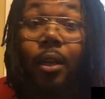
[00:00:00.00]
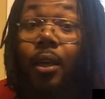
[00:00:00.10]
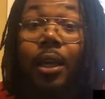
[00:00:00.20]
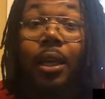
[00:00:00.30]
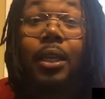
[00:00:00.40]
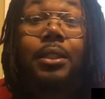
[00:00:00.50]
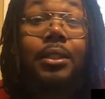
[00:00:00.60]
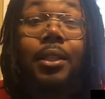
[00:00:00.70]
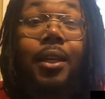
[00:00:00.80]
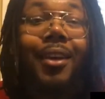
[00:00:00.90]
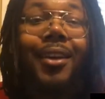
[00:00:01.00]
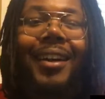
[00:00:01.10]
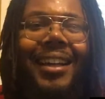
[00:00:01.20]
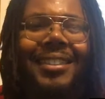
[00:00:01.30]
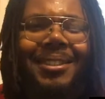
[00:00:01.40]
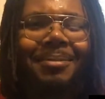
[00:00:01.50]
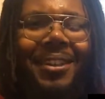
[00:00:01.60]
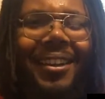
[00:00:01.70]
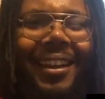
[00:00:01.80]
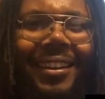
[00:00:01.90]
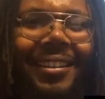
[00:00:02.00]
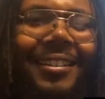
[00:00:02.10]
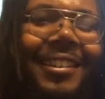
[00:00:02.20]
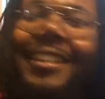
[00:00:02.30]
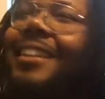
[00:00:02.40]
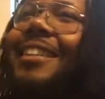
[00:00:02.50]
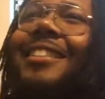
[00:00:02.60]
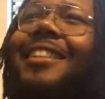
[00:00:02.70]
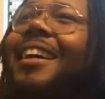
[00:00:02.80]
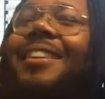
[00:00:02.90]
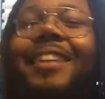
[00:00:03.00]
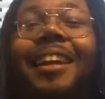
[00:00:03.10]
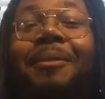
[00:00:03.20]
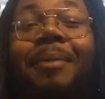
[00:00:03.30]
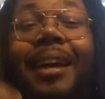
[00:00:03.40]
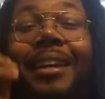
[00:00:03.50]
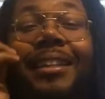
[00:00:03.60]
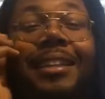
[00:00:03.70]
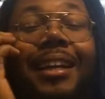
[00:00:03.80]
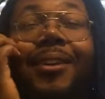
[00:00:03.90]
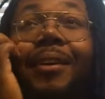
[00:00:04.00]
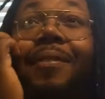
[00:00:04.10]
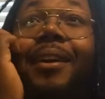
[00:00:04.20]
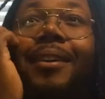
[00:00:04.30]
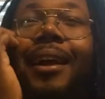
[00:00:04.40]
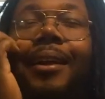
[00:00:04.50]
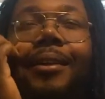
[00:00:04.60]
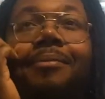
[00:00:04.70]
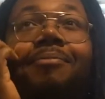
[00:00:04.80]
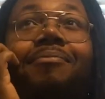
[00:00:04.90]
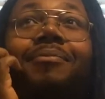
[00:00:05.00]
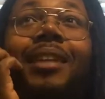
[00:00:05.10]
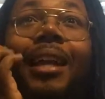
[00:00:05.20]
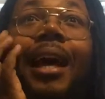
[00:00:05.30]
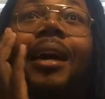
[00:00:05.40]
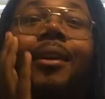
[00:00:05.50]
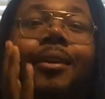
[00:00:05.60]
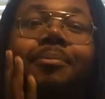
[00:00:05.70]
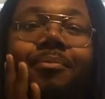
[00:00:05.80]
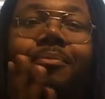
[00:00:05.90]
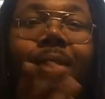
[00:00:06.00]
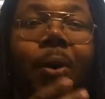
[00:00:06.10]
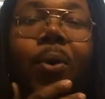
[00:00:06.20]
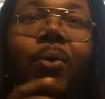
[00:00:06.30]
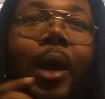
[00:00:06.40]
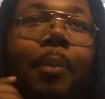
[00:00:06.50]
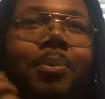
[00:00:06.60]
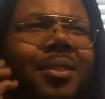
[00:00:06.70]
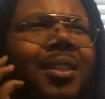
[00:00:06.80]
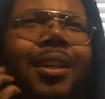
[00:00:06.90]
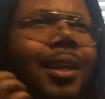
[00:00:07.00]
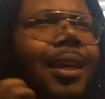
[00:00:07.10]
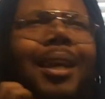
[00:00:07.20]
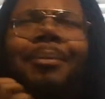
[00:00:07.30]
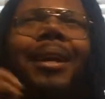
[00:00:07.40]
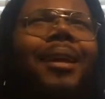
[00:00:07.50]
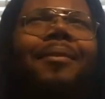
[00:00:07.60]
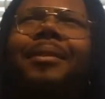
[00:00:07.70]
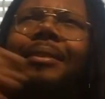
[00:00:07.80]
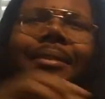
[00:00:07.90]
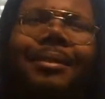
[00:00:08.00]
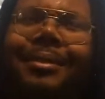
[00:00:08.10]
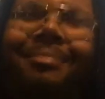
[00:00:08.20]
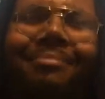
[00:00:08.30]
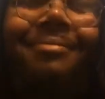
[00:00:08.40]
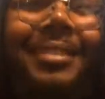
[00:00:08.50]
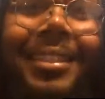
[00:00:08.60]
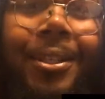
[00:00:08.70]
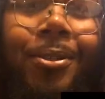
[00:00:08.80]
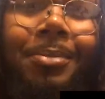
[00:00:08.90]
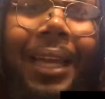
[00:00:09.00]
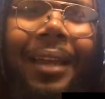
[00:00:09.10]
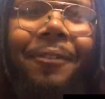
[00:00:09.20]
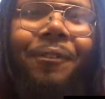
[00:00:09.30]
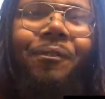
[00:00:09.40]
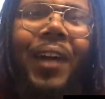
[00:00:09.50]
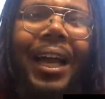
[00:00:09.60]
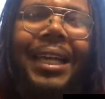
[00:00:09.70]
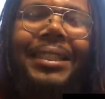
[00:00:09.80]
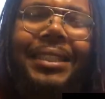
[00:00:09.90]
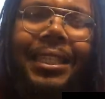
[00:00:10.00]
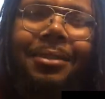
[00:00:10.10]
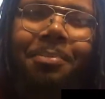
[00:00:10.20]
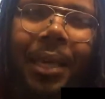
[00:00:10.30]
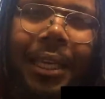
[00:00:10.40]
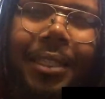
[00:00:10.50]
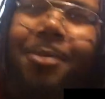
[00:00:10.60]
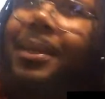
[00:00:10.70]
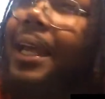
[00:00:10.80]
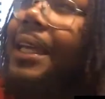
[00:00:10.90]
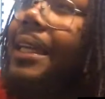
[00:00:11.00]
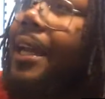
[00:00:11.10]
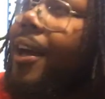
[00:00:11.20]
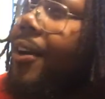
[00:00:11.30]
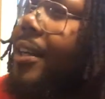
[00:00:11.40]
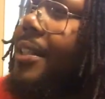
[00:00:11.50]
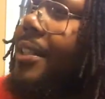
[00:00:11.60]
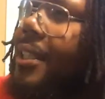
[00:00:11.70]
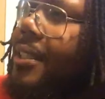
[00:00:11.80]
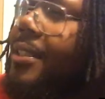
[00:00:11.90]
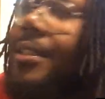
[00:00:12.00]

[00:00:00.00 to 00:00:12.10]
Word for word: and it still got some more to go. So I was like back, cause I know I follow like a, a lot of old rappers, and they be having song be like five, six minutes. Be like, Lord Jesus,